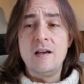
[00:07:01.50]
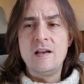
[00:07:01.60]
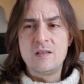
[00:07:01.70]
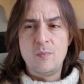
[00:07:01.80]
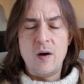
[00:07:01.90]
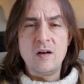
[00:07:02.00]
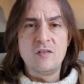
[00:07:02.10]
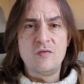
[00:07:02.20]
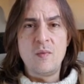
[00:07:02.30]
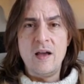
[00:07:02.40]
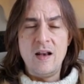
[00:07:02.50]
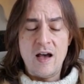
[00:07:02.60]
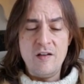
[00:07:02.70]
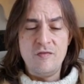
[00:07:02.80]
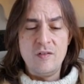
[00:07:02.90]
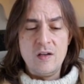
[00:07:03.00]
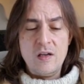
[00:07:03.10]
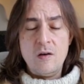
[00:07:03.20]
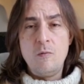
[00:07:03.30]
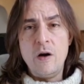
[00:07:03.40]
as part of my life?
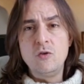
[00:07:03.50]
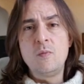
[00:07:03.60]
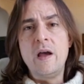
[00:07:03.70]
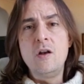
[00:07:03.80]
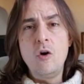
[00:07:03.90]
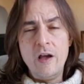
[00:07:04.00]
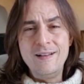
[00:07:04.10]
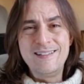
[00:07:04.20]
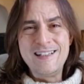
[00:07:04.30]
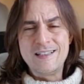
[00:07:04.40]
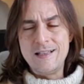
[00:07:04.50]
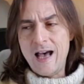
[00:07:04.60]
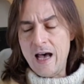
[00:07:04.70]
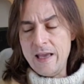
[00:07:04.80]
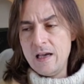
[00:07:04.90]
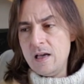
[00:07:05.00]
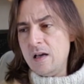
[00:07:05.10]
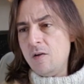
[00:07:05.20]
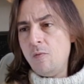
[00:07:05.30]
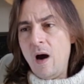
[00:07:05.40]
Where do my loyalties lie?
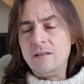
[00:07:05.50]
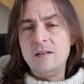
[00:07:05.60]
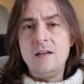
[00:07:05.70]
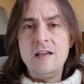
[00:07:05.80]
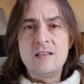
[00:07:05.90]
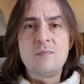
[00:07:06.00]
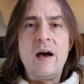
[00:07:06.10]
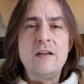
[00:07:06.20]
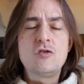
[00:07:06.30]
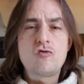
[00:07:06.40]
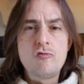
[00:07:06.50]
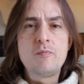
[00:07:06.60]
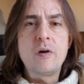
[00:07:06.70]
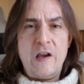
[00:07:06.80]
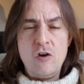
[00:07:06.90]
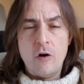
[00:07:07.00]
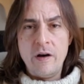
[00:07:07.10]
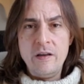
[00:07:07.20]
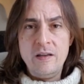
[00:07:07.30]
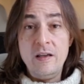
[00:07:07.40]
What is my true
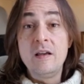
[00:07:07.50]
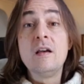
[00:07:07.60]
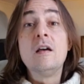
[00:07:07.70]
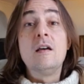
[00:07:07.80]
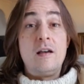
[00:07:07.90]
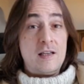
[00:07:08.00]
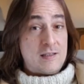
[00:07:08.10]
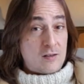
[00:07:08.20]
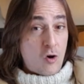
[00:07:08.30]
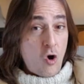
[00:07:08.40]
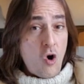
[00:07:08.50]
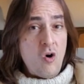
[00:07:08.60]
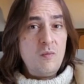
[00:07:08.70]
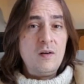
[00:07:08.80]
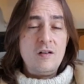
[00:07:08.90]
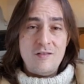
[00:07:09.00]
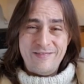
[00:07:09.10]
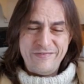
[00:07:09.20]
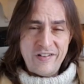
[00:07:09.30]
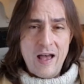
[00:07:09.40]
priority? Is it home,
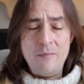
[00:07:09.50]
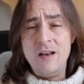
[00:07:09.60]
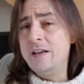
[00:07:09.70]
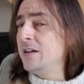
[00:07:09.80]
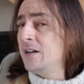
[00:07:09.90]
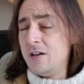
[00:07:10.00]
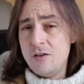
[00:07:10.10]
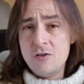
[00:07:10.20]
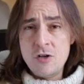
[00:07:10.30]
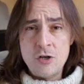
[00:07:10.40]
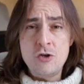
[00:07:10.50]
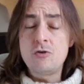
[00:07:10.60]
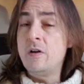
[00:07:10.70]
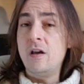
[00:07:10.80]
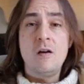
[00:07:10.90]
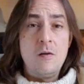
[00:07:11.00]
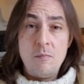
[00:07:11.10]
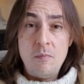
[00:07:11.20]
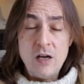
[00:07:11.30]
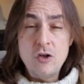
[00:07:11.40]
family, nurturing,
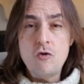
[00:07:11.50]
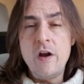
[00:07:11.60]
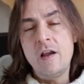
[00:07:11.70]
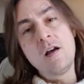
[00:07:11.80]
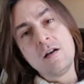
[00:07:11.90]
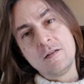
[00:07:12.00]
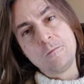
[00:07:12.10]
mothering?